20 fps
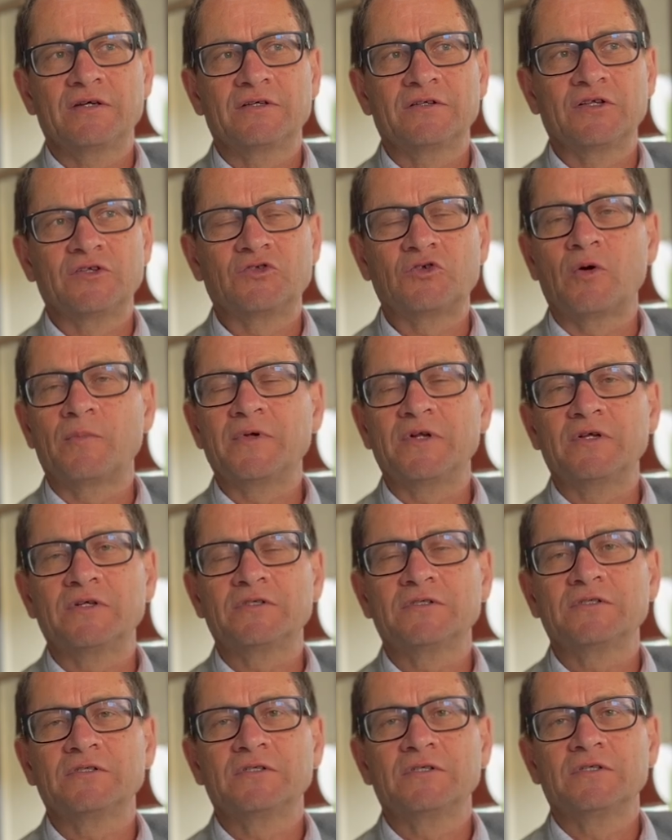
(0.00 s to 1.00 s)

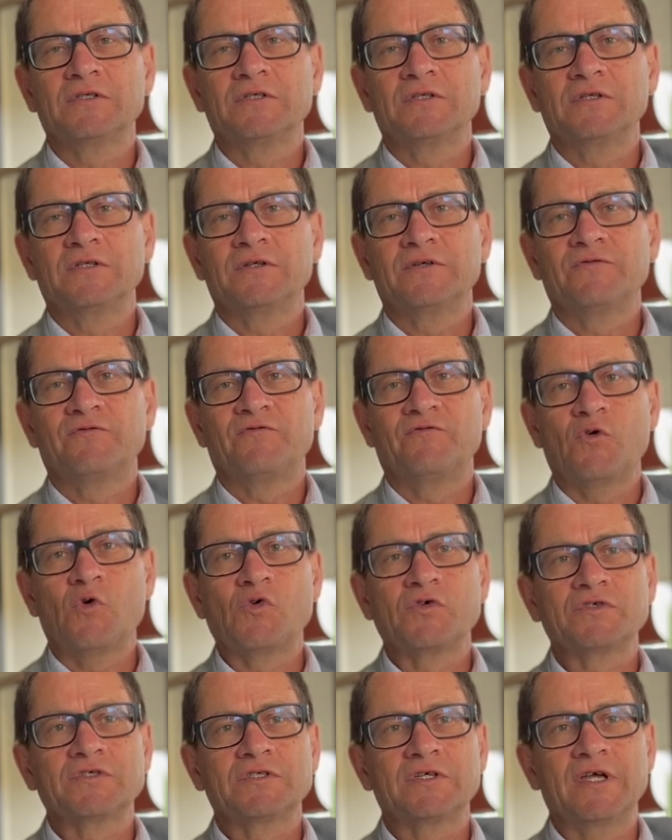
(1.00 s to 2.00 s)
dominant
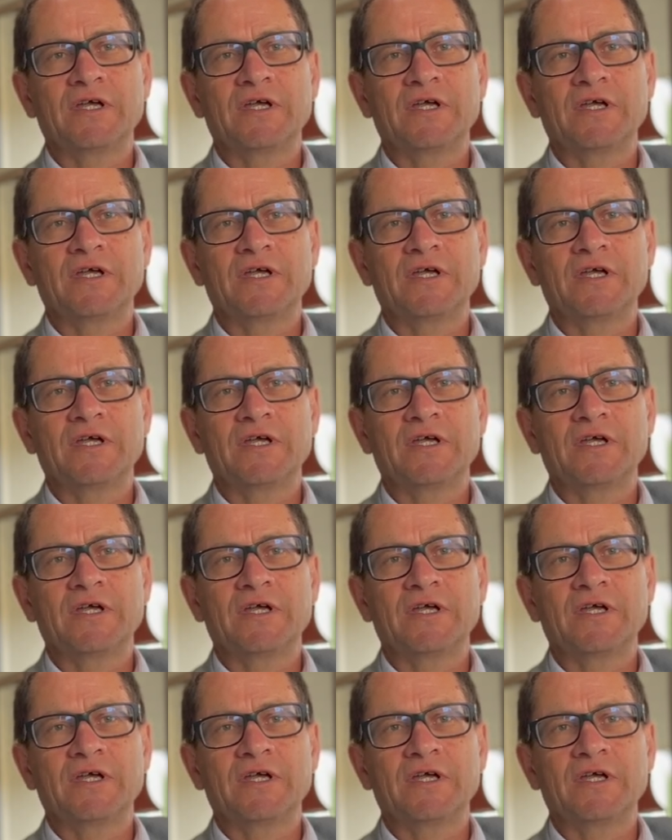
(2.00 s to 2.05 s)
force